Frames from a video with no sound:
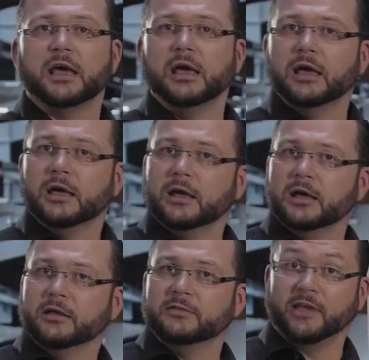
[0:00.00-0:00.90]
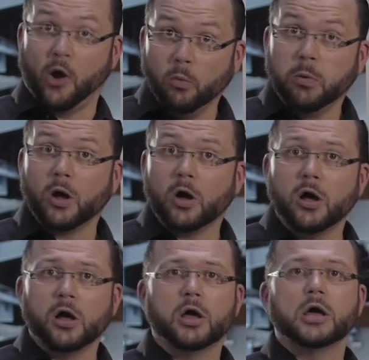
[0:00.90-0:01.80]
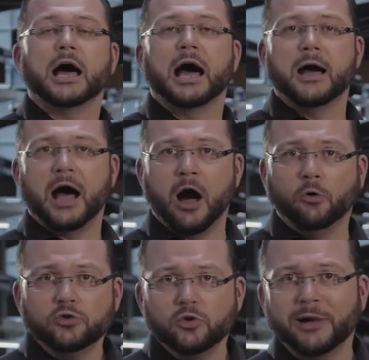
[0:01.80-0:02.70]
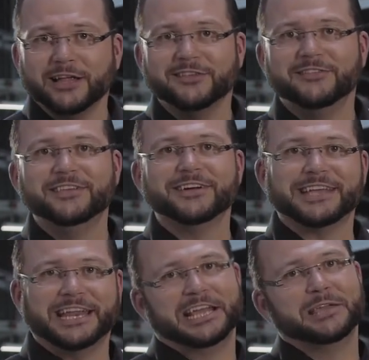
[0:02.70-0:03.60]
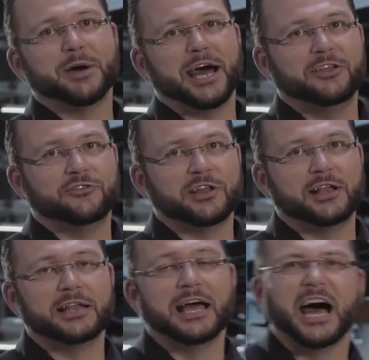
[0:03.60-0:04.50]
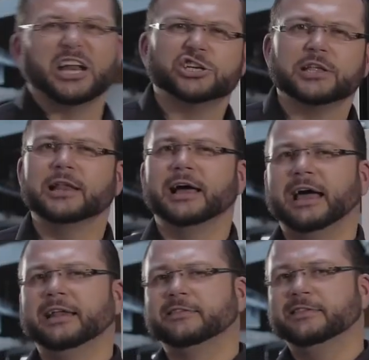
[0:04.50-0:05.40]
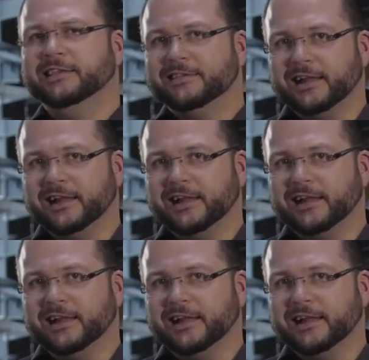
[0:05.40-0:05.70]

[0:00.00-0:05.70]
automatically and much more cleanly than if I use a diesel generator or a pump generator